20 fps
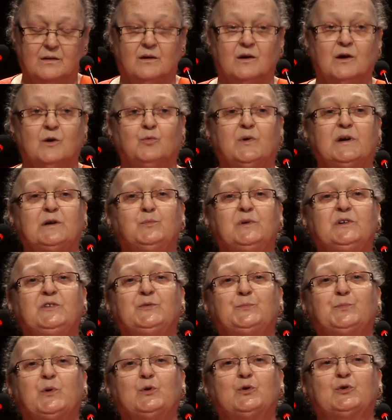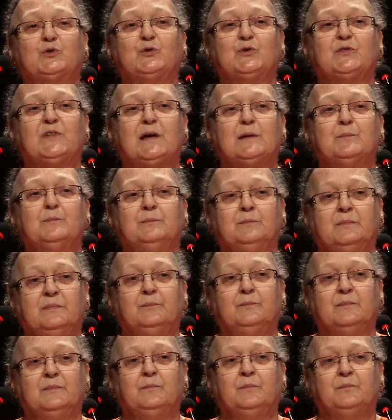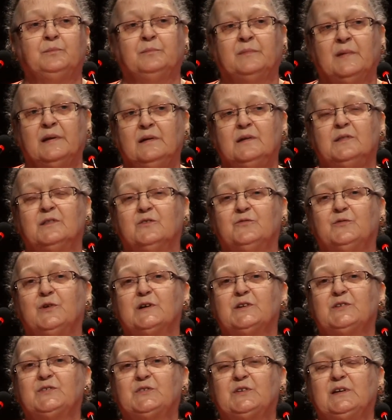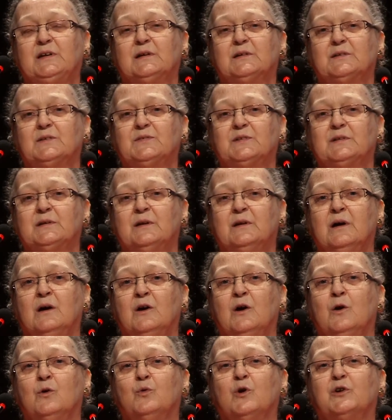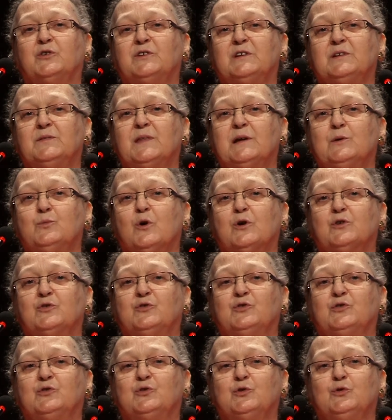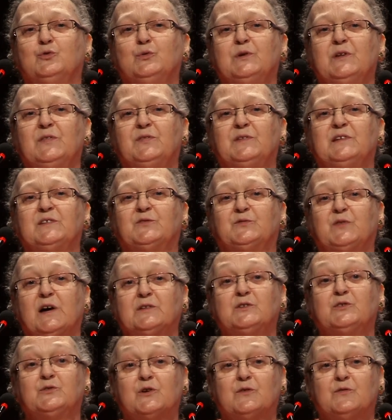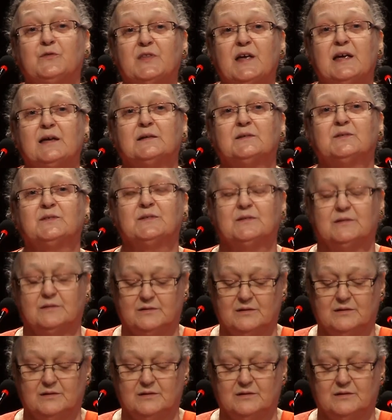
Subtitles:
When we spoke to them in the first years, what did they want to do with these funds of theirs?